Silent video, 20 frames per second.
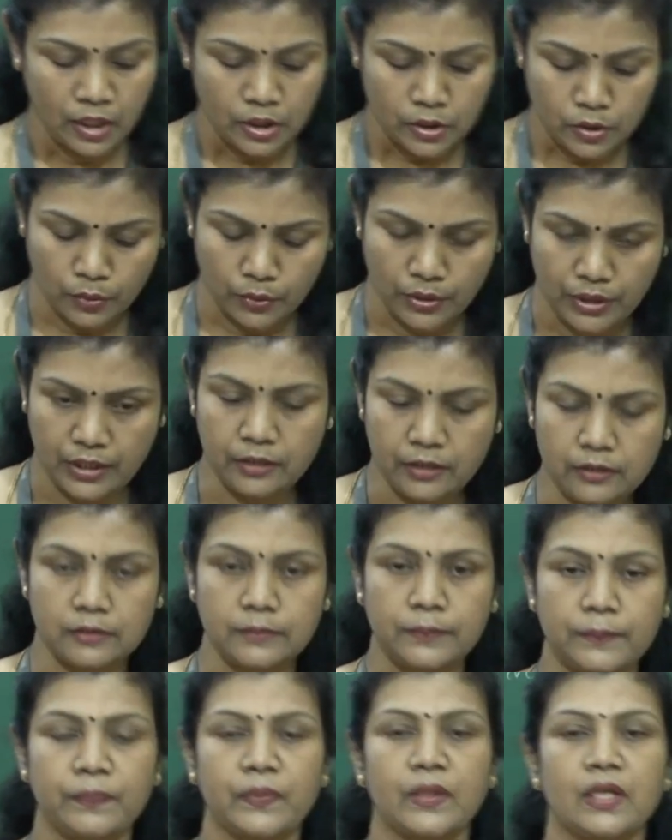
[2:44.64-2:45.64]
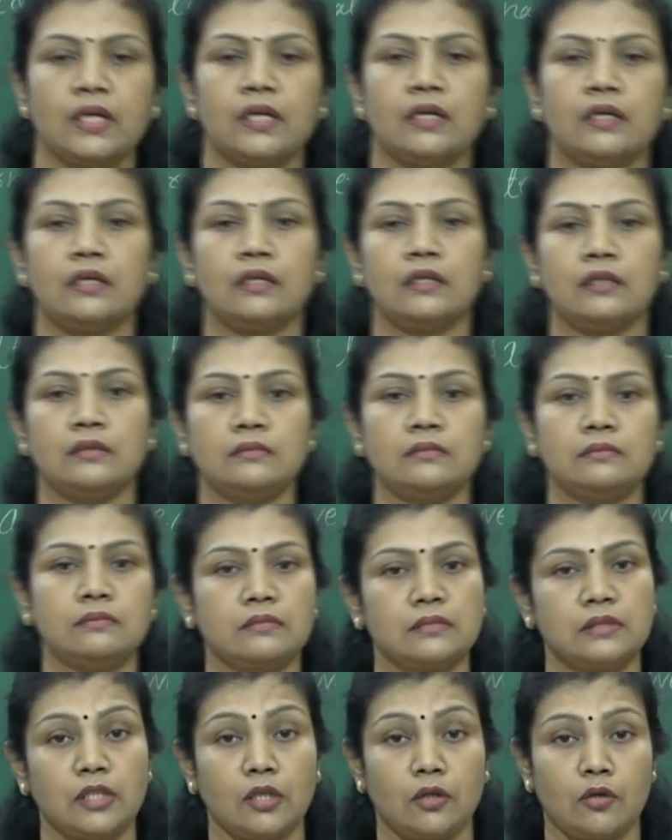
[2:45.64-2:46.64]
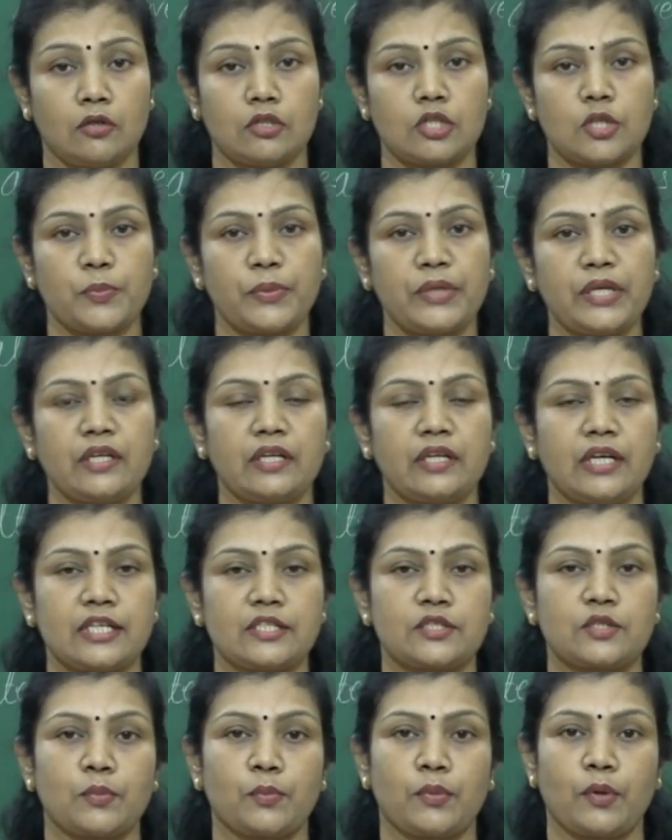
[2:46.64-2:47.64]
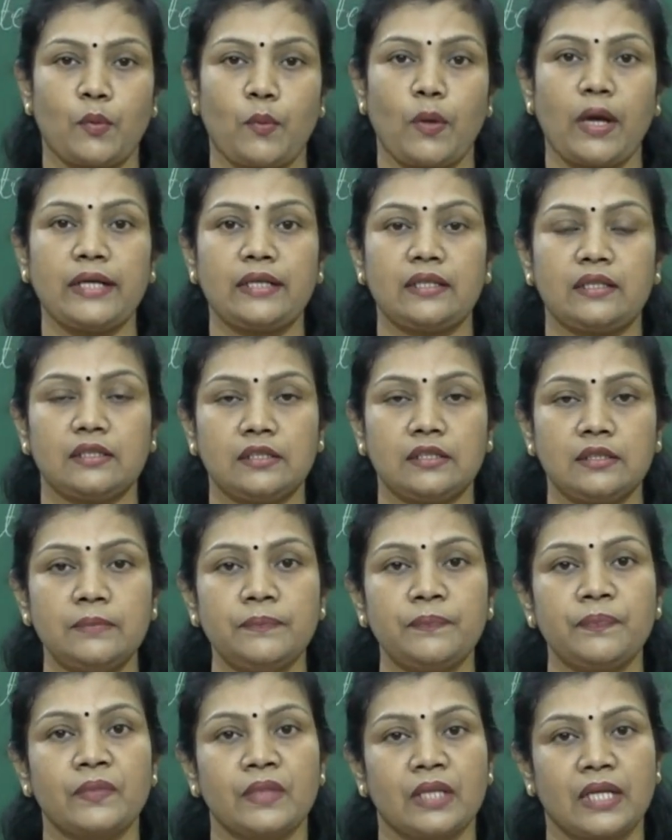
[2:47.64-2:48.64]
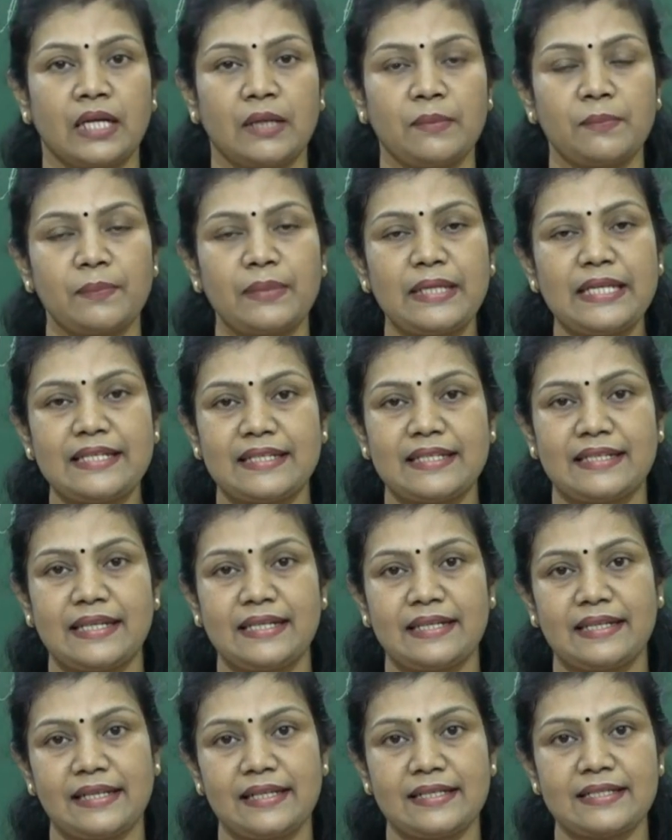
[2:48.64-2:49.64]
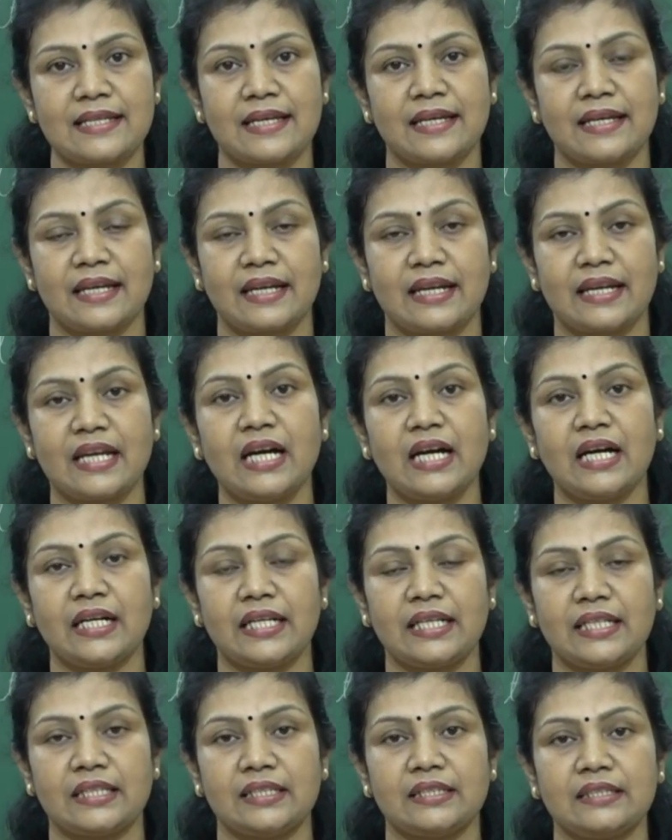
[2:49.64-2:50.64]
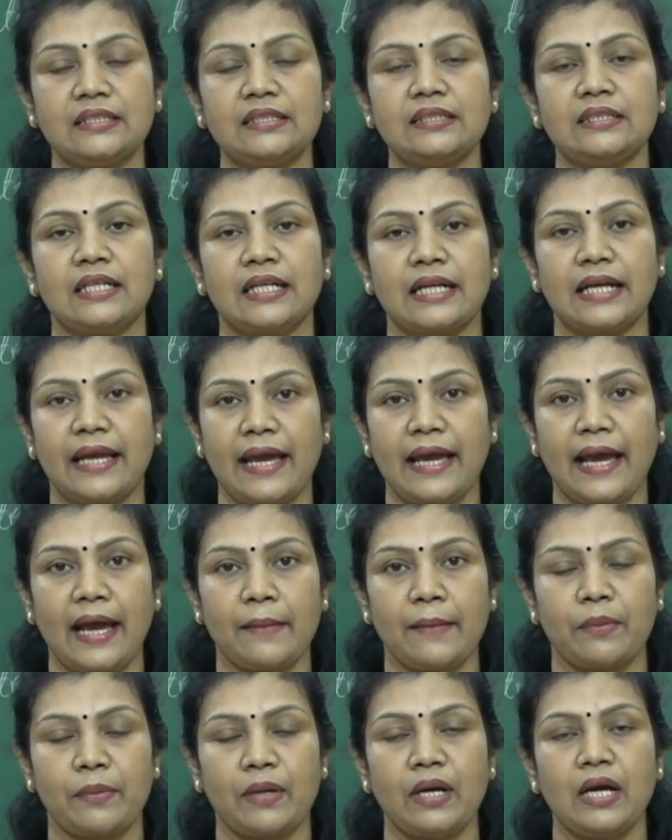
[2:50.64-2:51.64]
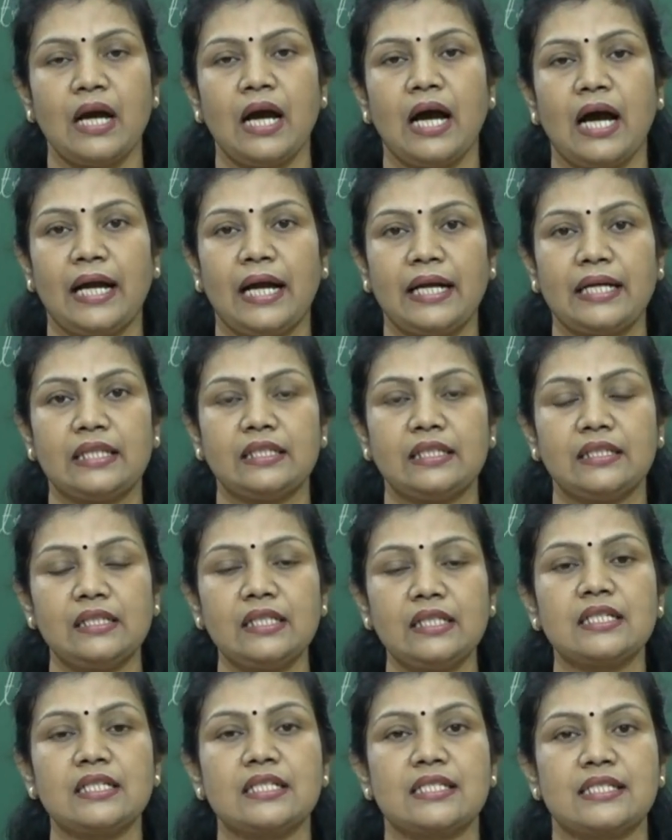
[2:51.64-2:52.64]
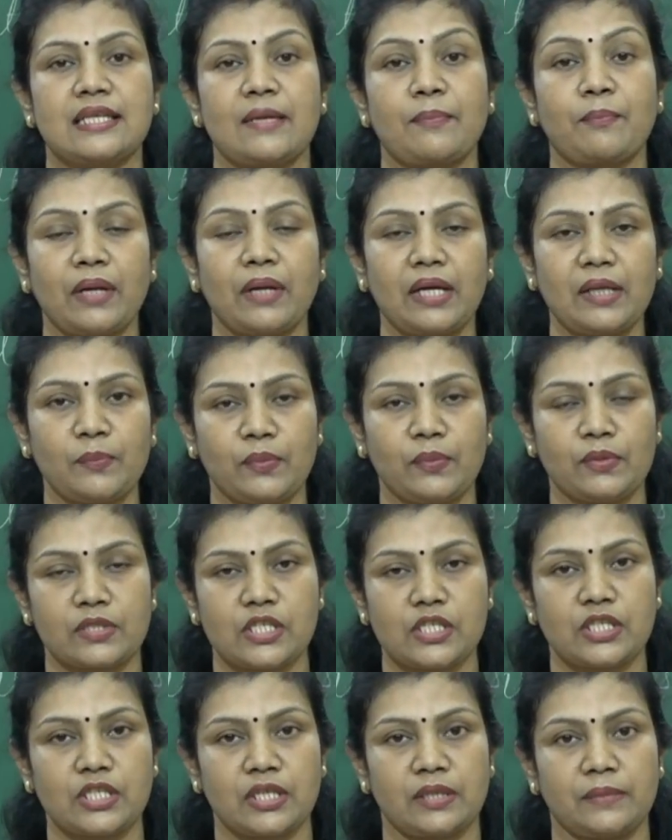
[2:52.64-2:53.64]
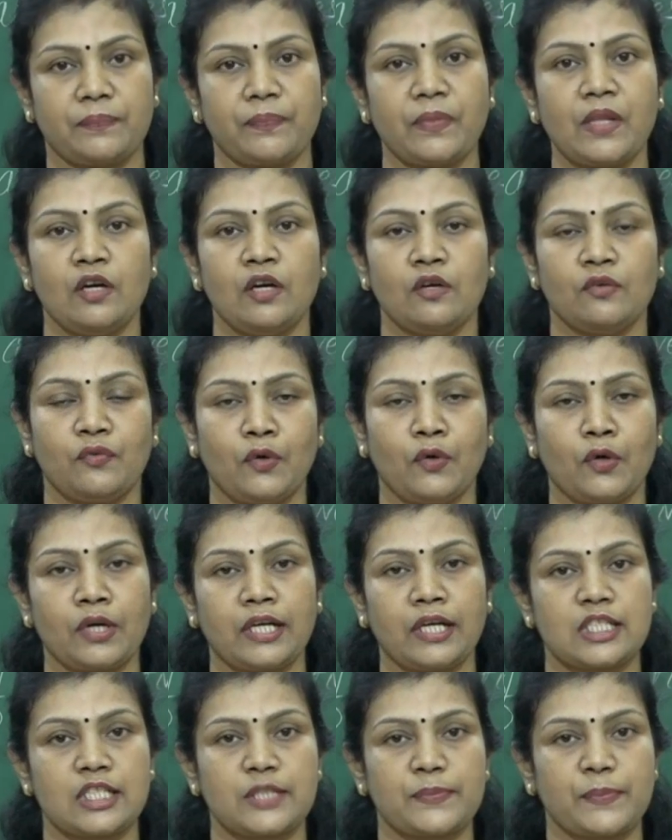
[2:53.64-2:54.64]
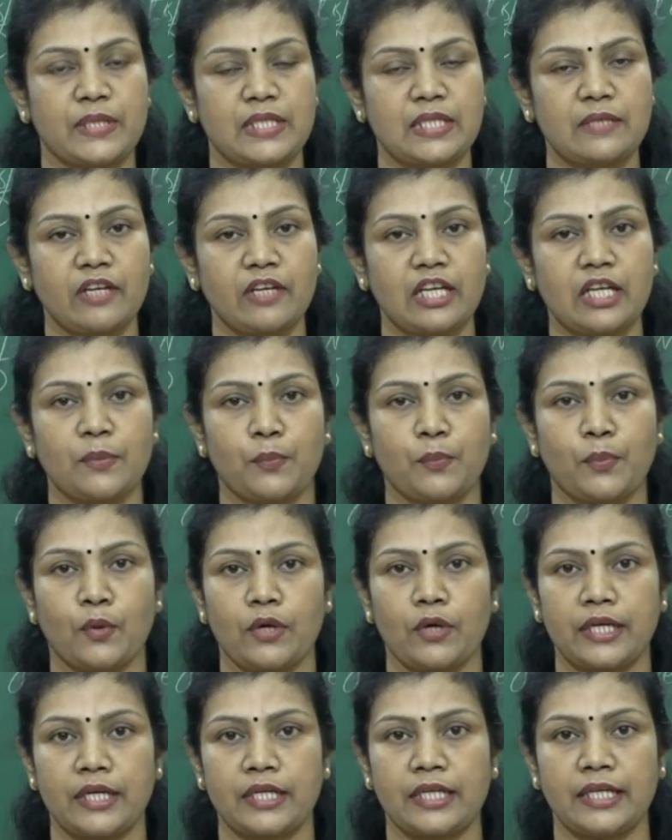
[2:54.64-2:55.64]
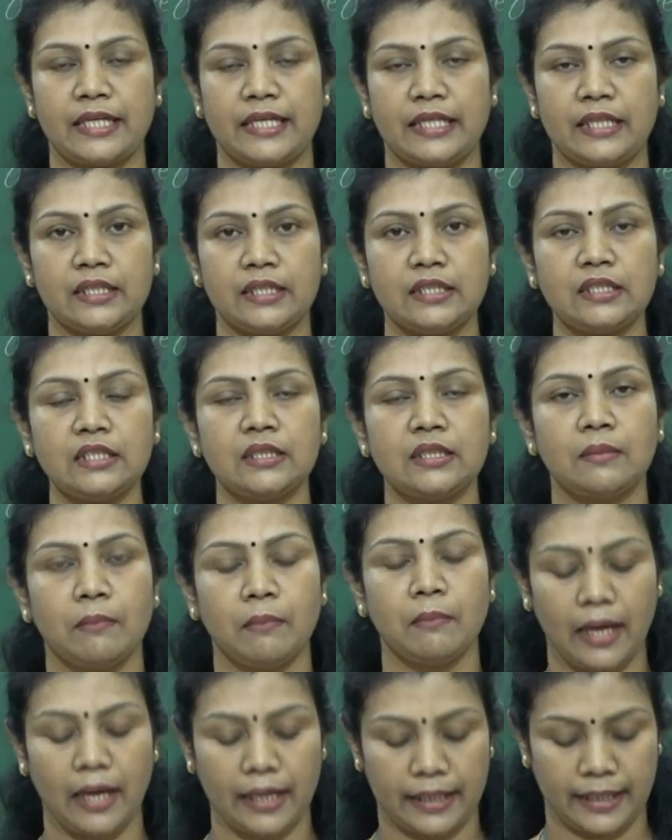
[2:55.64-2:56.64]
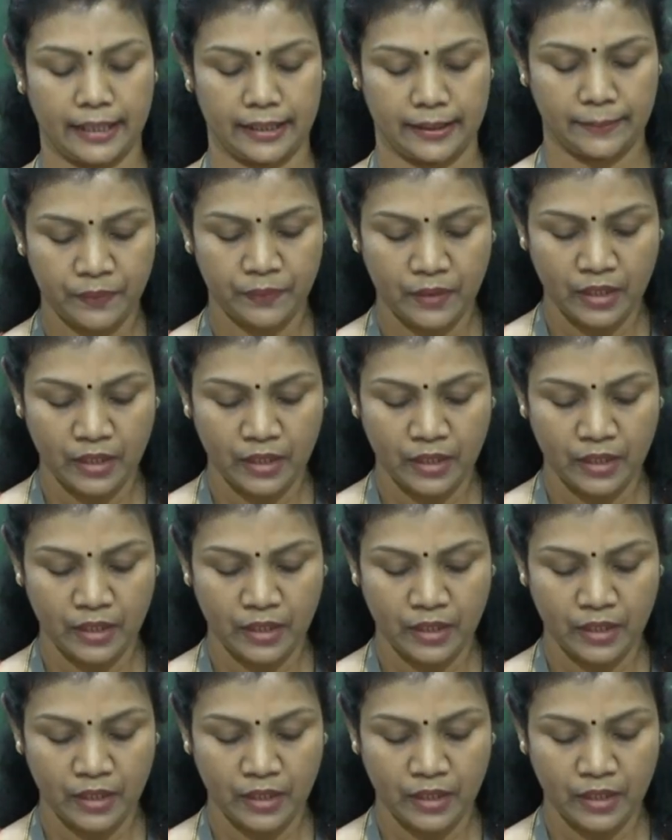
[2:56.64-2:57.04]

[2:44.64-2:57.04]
So here the entrepreneur has to provide the complete details regarding the gap and the supply position for a specific product in the market.